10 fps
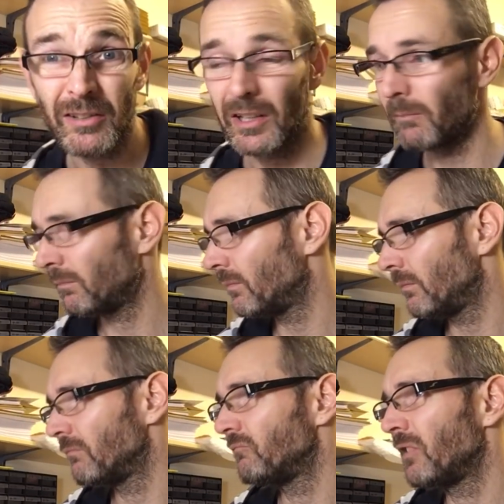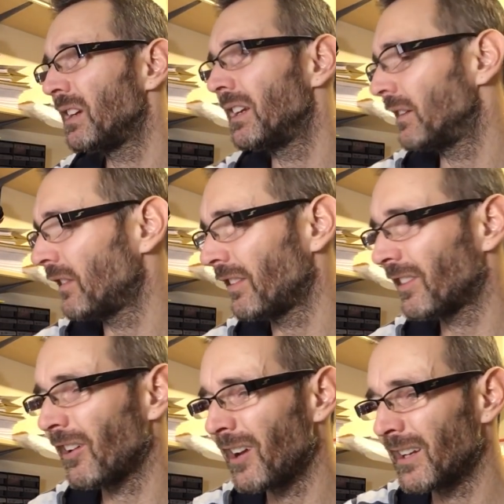actually really
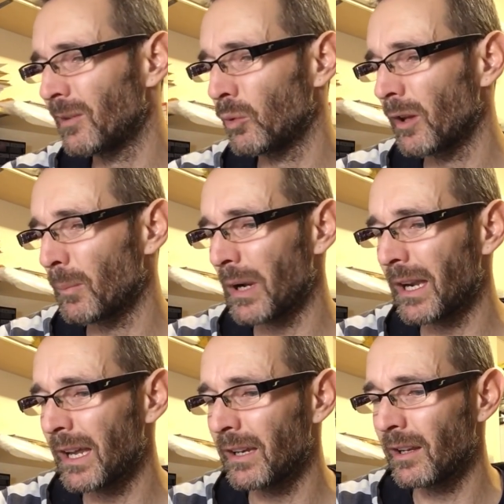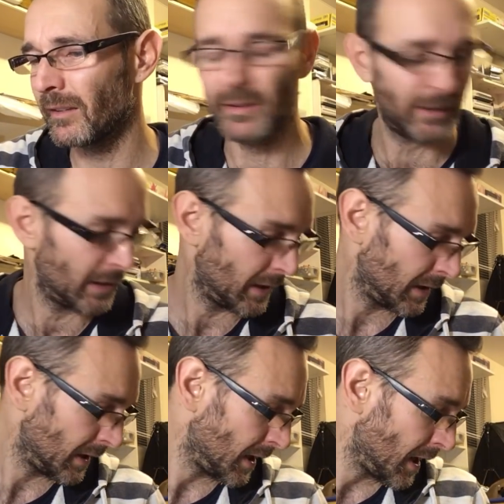decided what the plan is.
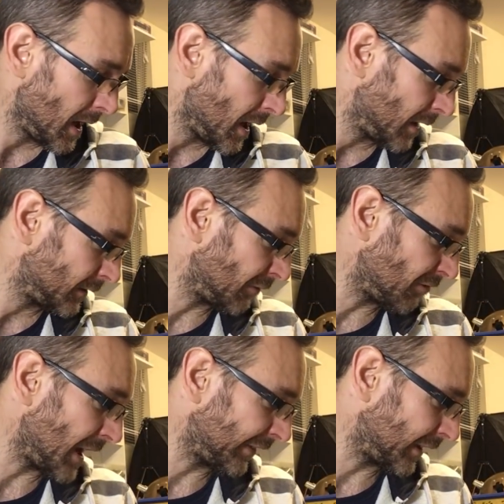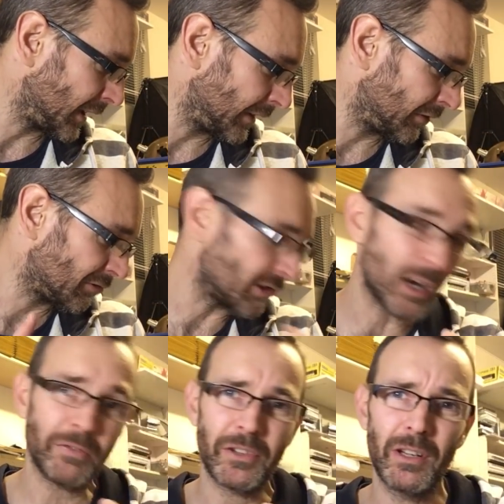The rest is
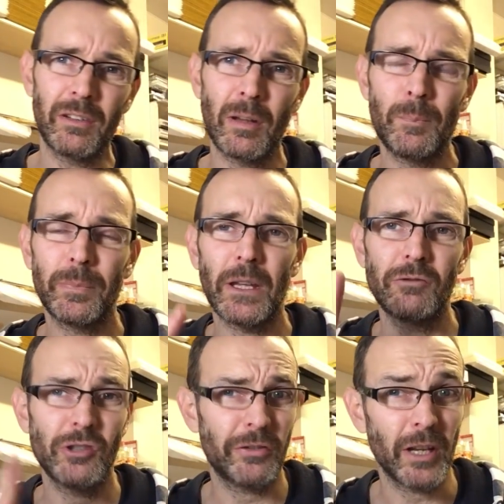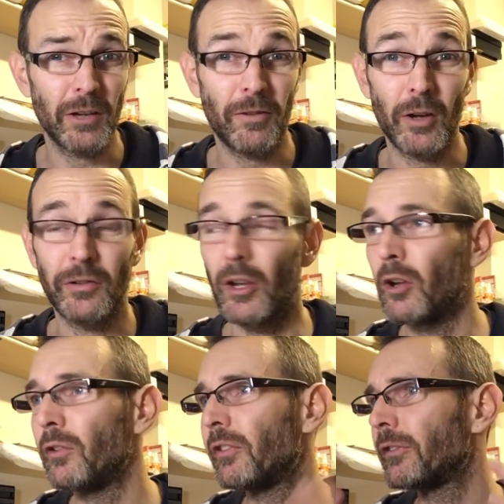drafted. Just done the
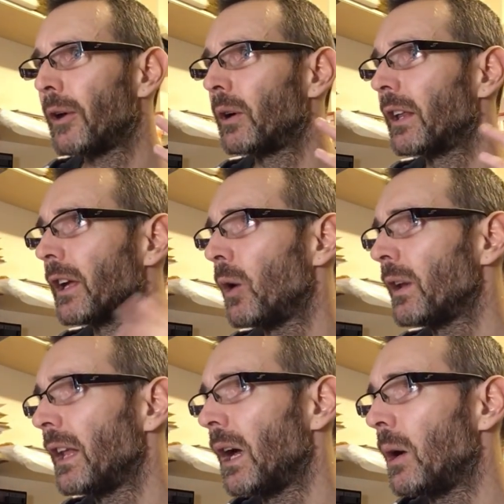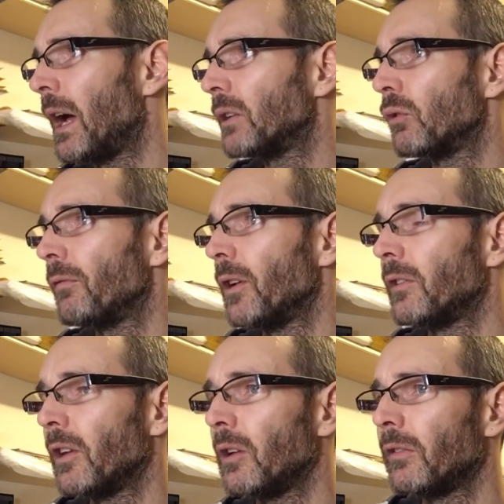photos. So I'm going to go in now, add all the
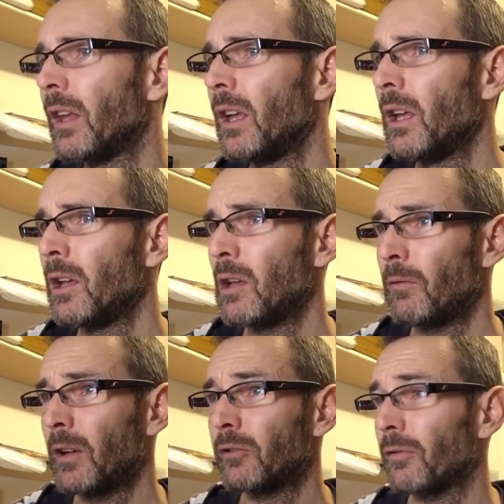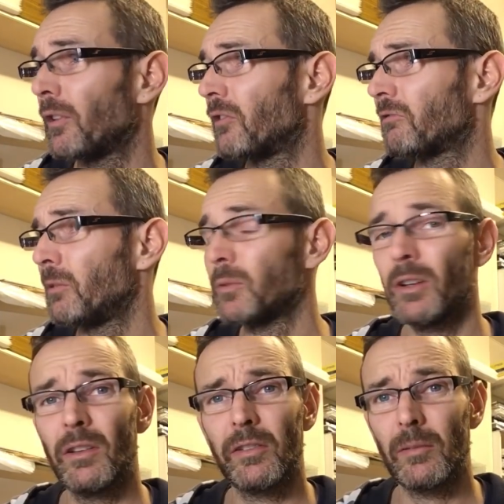photos, finish off the
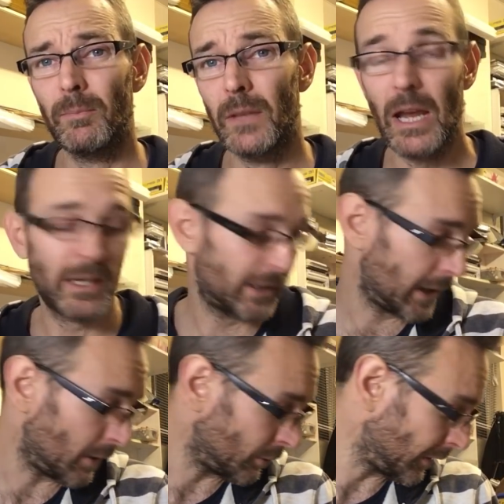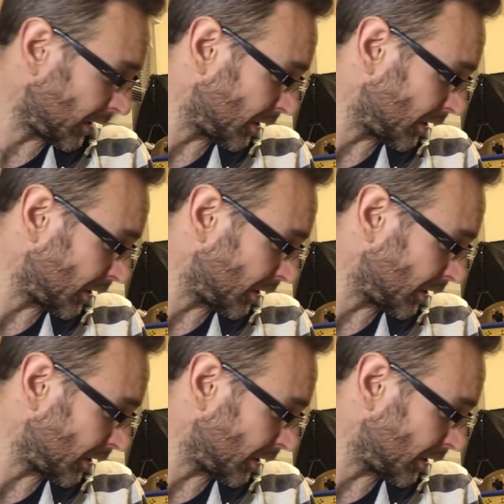descriptions, and get all of